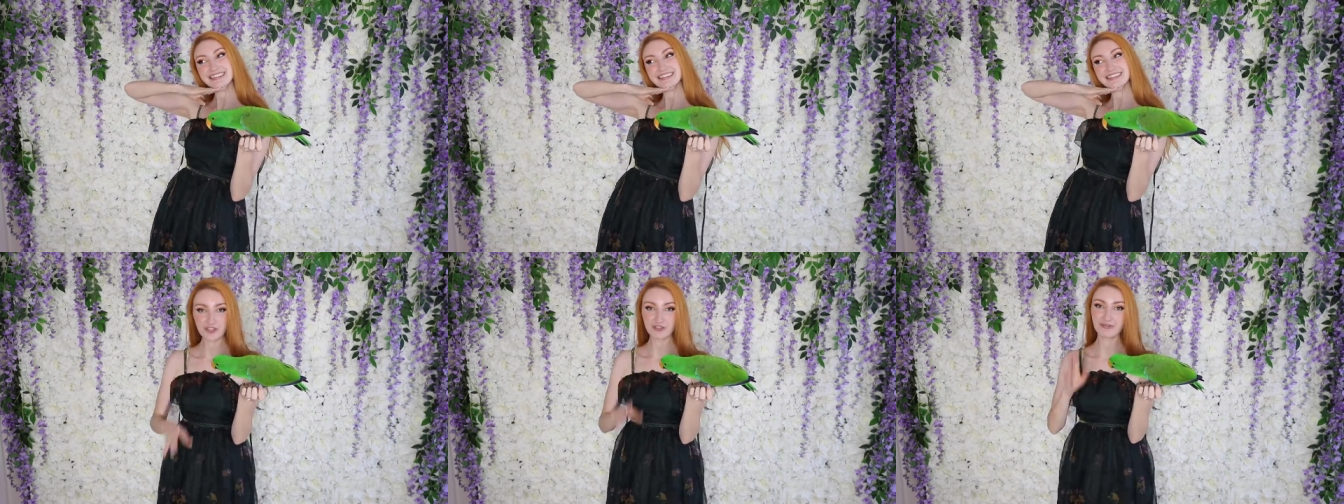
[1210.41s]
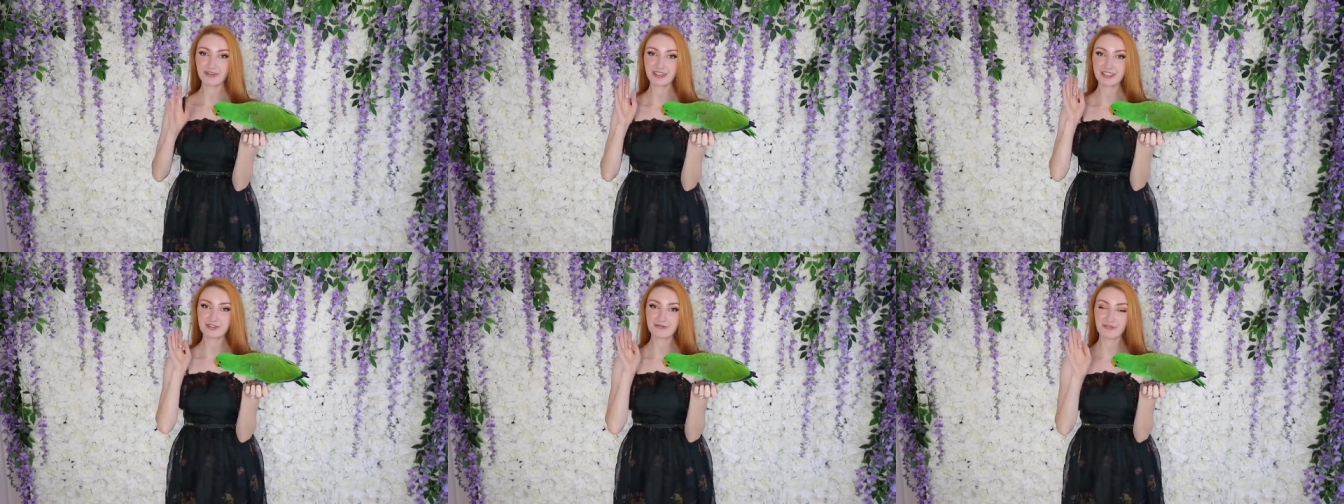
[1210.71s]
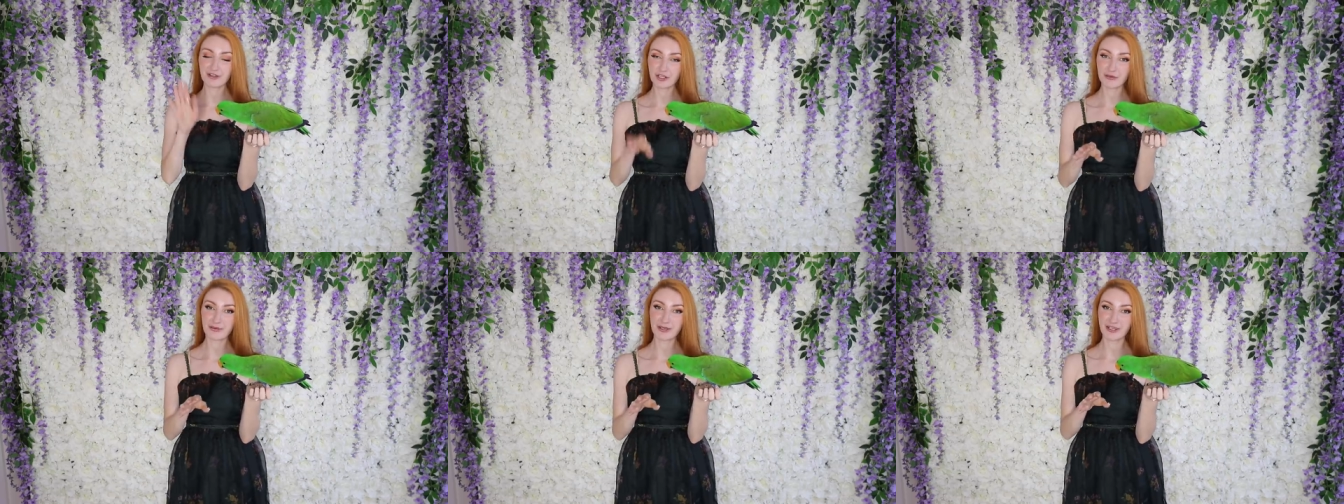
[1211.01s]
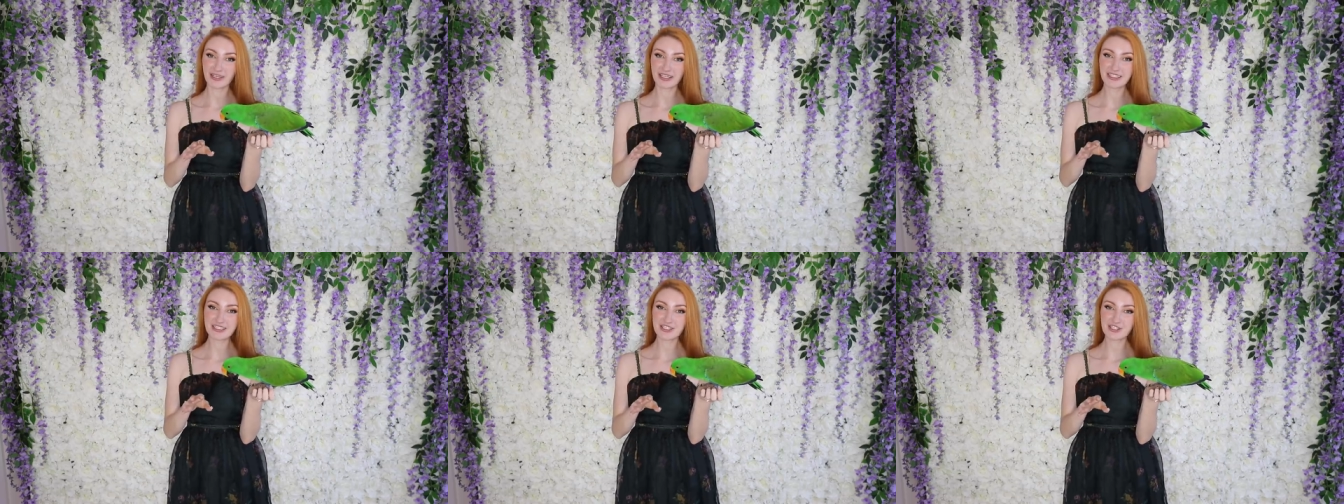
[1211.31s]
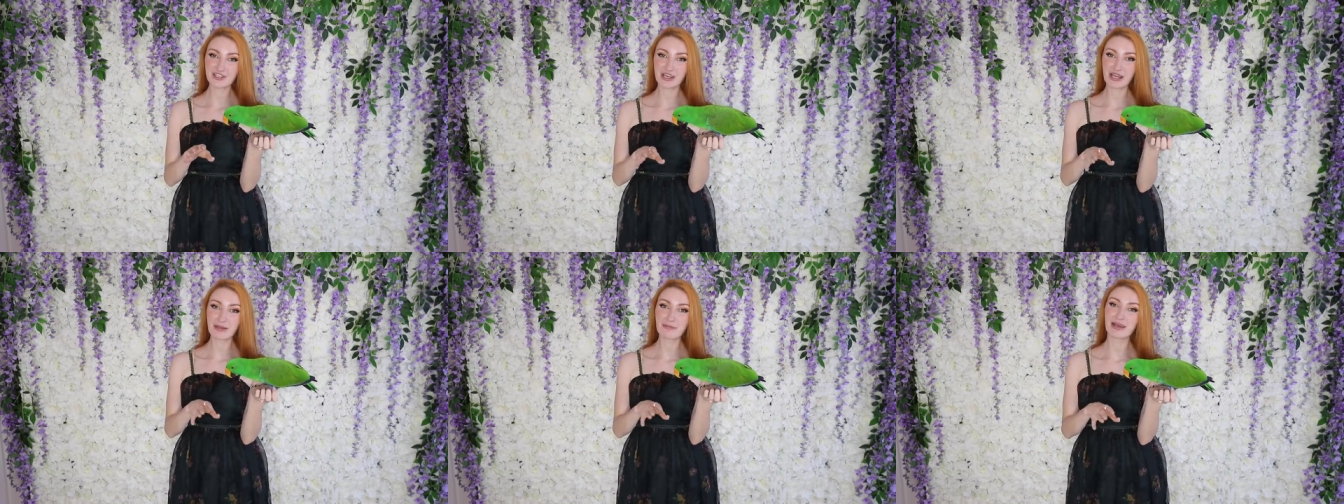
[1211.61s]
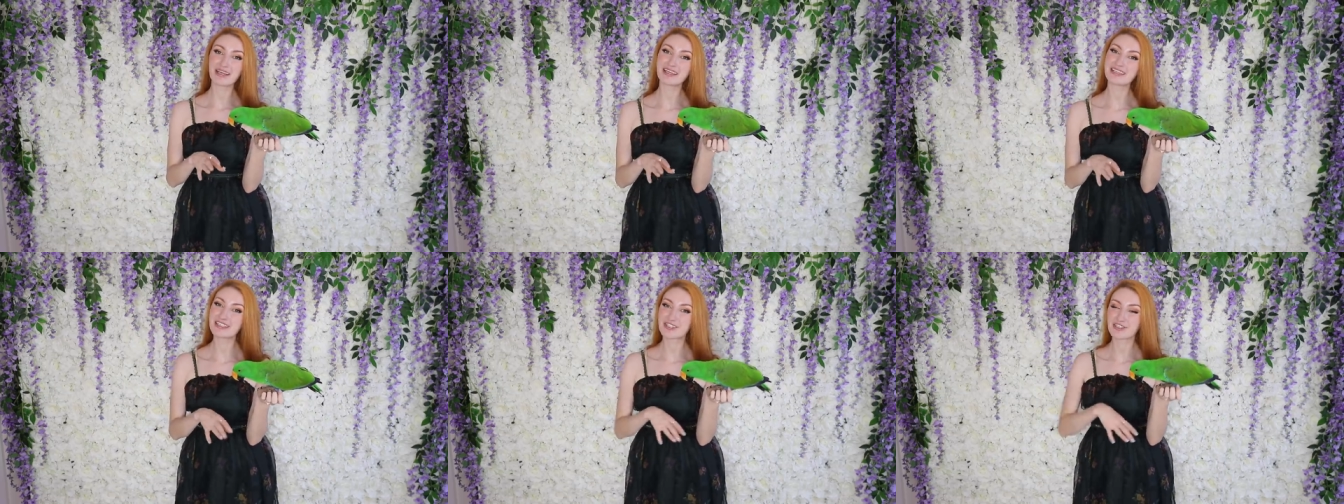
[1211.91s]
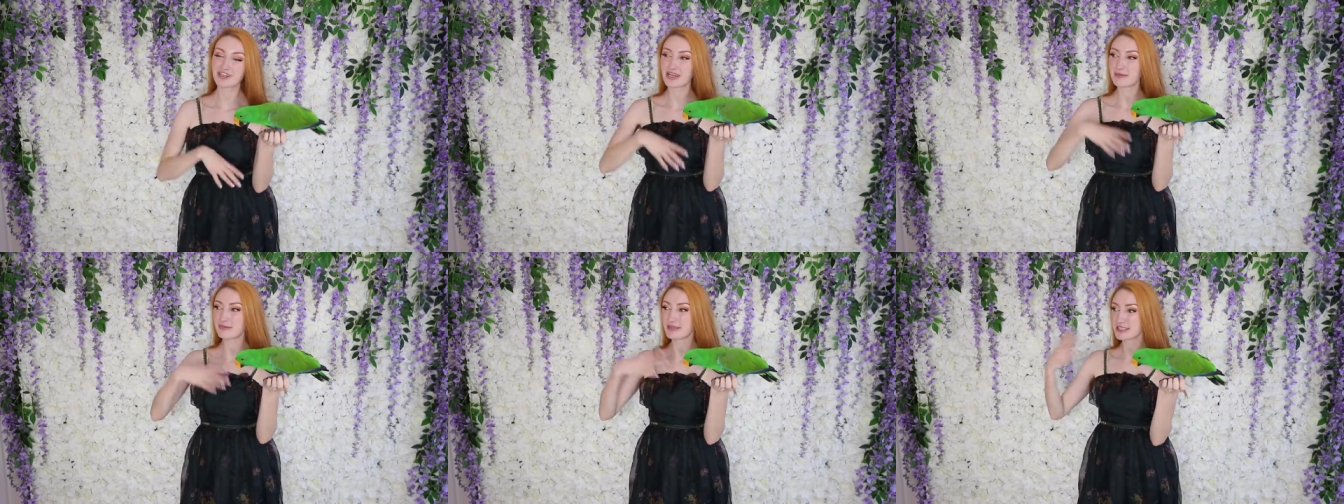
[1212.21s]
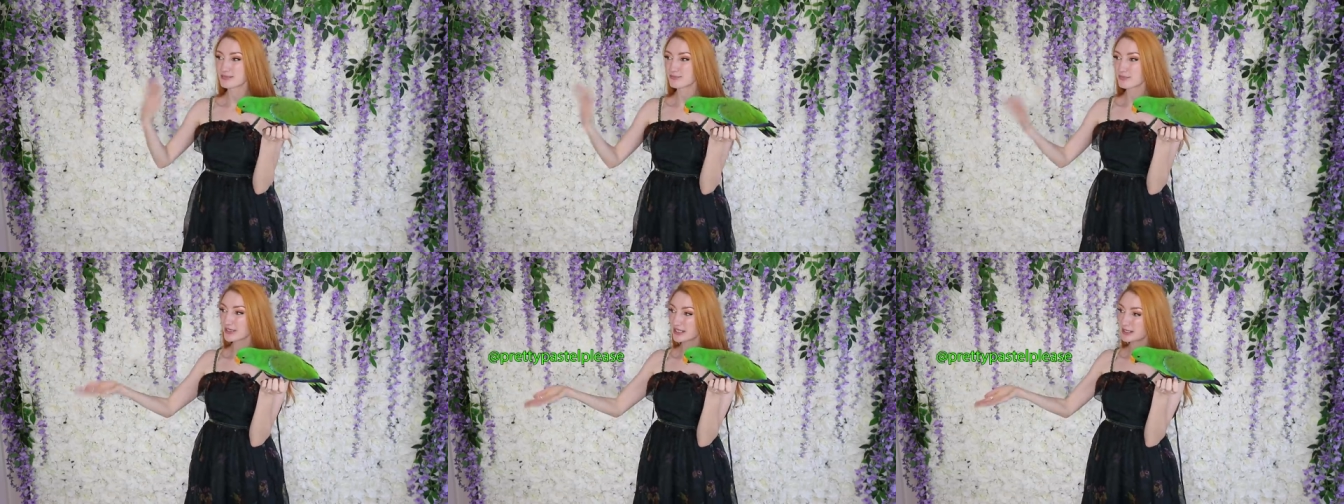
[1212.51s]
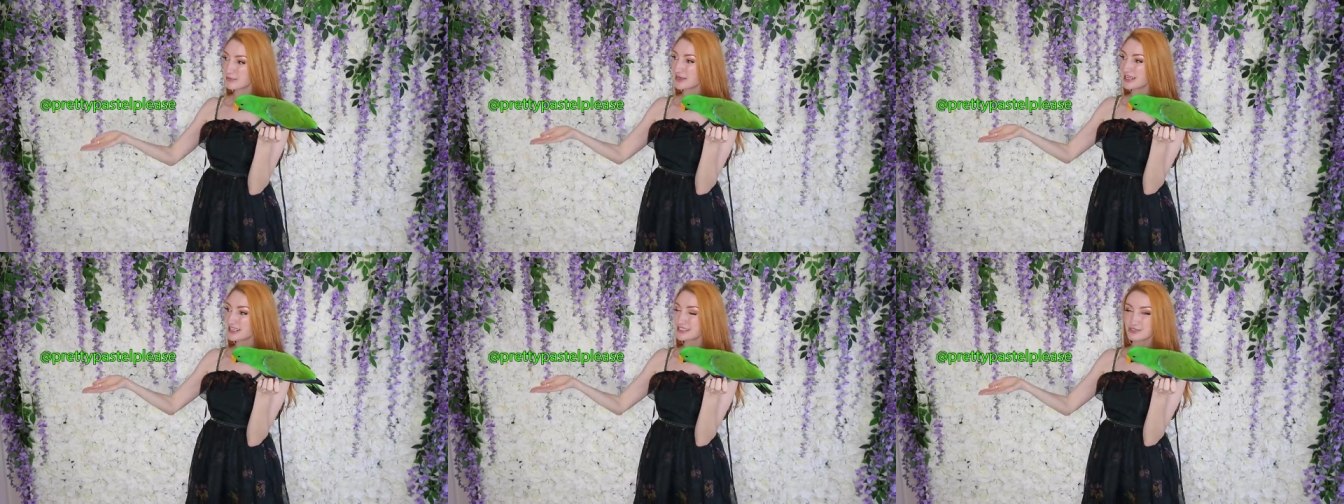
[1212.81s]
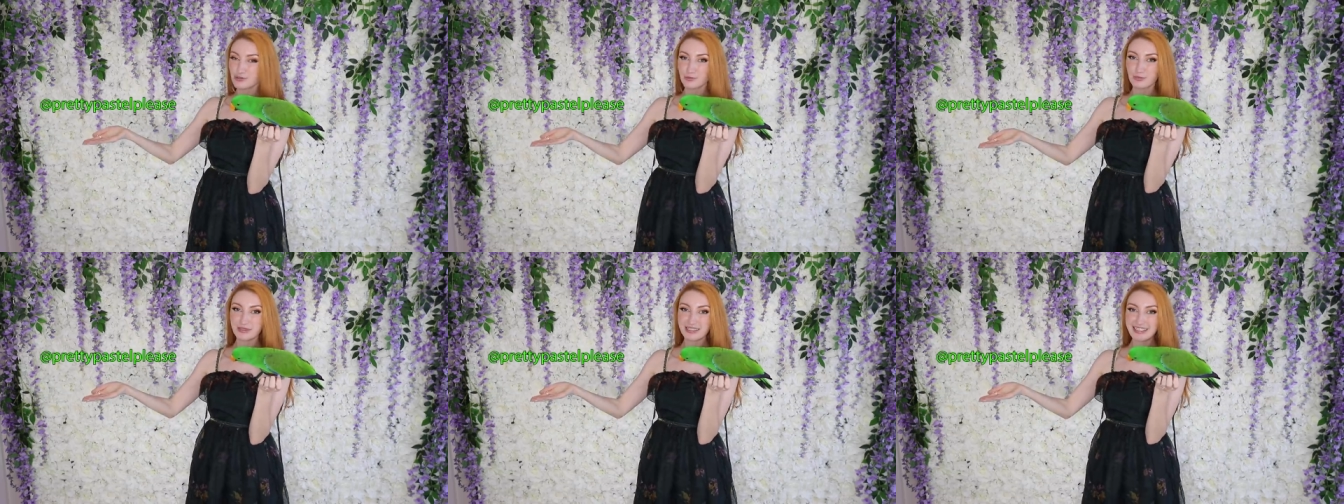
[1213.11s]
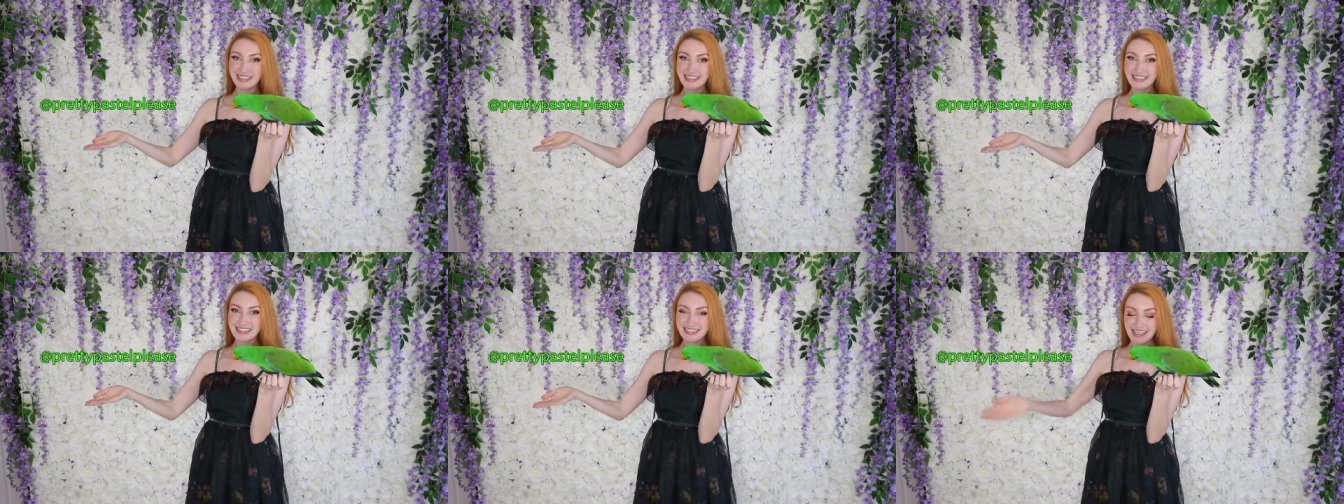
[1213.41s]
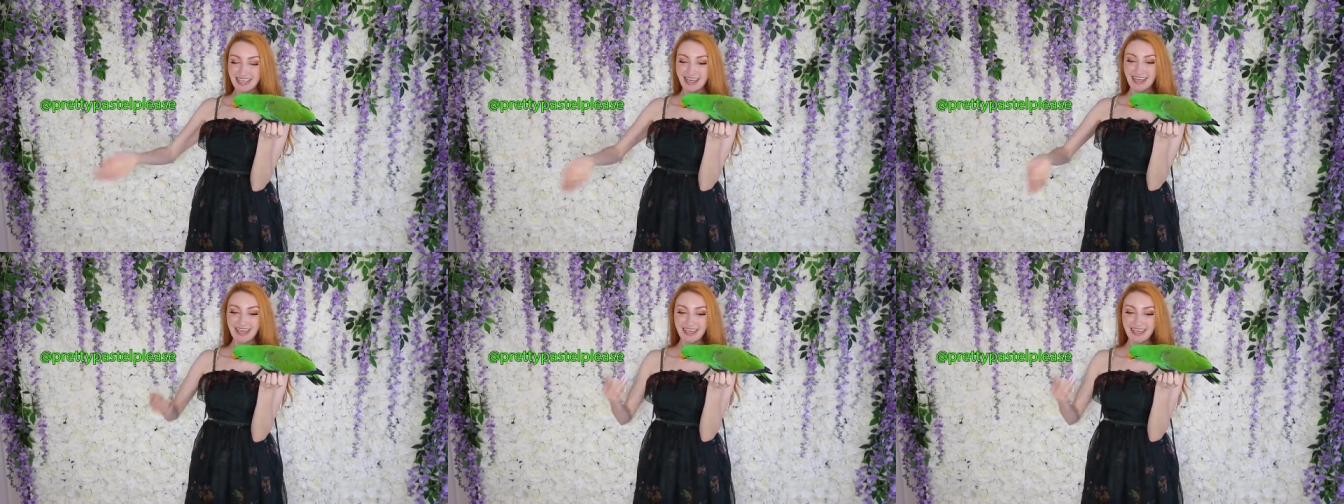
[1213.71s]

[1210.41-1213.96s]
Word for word: Don't forget to follow me on Instagram. My Instagram is prettypastelplease,